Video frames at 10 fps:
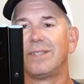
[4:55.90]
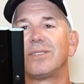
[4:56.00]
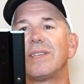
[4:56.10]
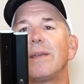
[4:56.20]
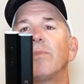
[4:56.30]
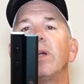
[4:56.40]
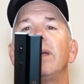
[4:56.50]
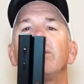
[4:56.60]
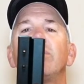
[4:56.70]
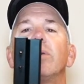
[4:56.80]
the same
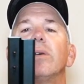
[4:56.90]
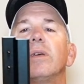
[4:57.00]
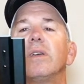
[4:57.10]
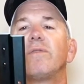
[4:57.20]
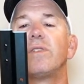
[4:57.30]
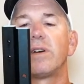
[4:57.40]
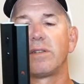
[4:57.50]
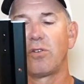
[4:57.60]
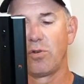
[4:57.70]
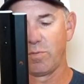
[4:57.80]
length, if
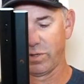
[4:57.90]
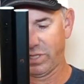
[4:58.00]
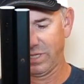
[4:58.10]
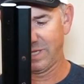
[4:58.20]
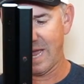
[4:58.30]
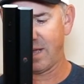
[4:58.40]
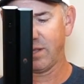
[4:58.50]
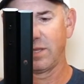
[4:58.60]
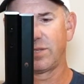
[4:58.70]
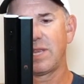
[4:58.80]
not almost
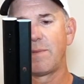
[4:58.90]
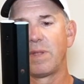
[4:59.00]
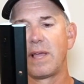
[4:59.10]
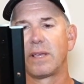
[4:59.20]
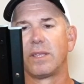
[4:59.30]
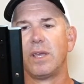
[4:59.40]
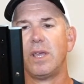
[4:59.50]
exactly the same length,